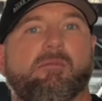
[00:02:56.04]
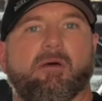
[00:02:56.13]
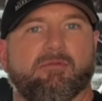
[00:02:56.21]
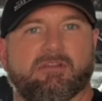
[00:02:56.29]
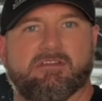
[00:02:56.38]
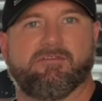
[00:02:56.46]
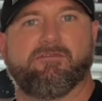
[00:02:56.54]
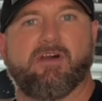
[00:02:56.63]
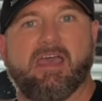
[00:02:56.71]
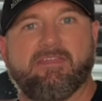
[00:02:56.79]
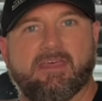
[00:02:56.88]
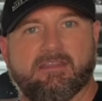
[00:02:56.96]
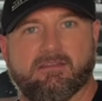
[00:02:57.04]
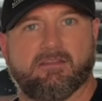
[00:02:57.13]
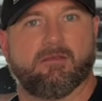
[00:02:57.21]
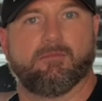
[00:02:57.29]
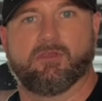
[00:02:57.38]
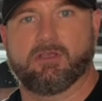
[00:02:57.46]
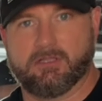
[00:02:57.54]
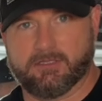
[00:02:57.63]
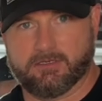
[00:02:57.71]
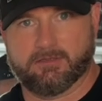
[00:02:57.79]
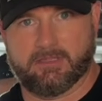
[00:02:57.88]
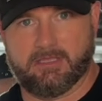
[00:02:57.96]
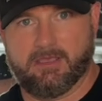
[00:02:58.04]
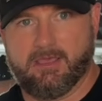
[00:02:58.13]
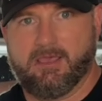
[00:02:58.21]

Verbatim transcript: to be able to define that to them clearly.